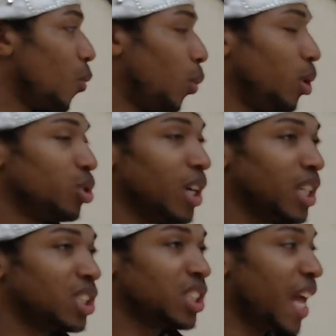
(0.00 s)
When you try
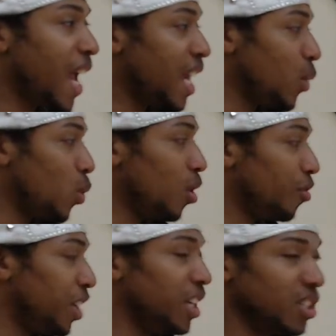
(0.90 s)
to say any one
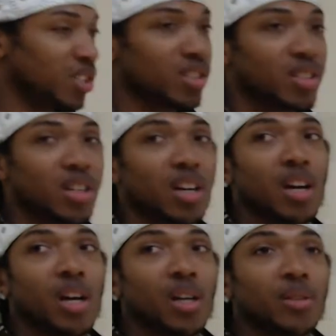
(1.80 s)
of these,
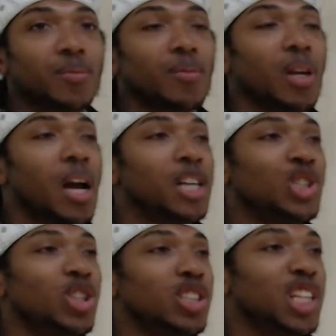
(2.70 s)
I
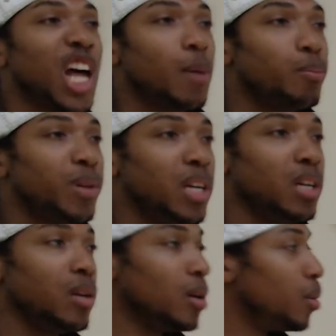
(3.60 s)
should not
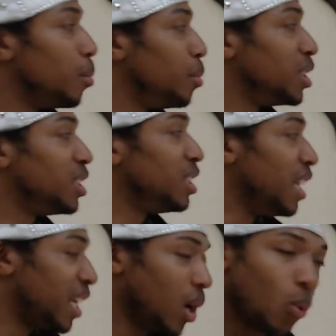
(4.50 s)
be
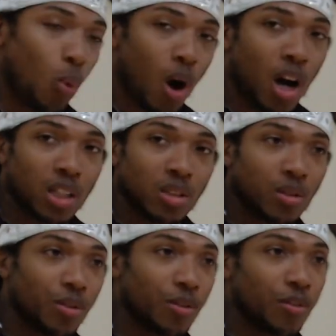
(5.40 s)
mistaking
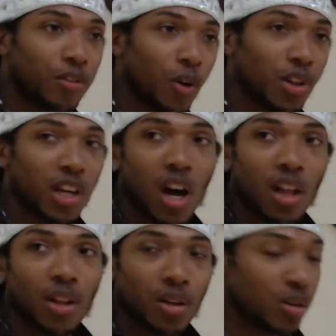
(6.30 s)
one for the
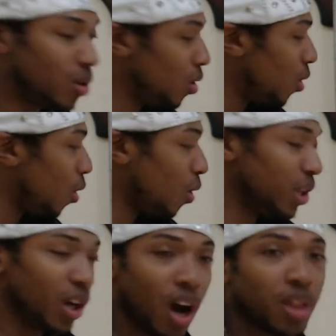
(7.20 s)
other or
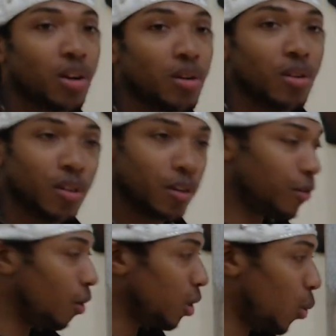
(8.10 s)
the other
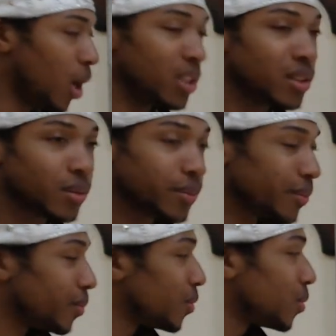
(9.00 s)
for the one.
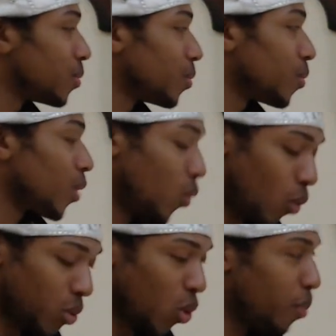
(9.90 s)

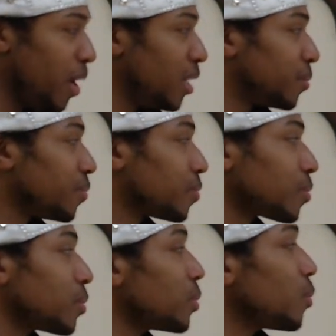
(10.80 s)
What do I mean?
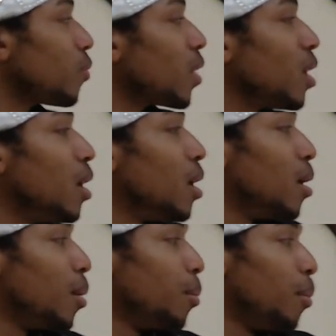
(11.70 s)

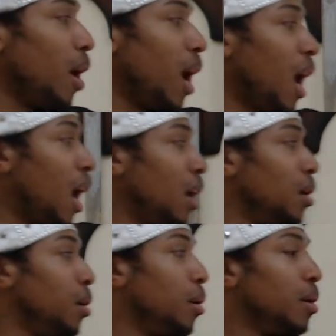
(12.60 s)

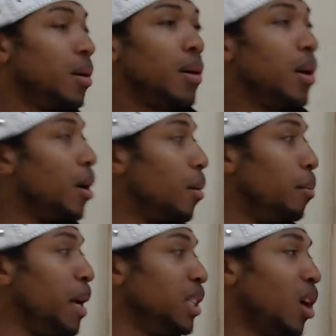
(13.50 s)
Ma'a
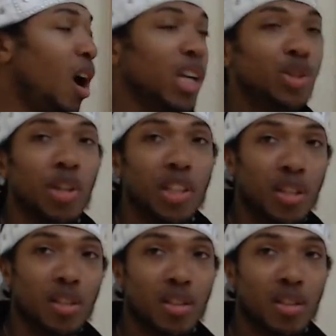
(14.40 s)
means 100.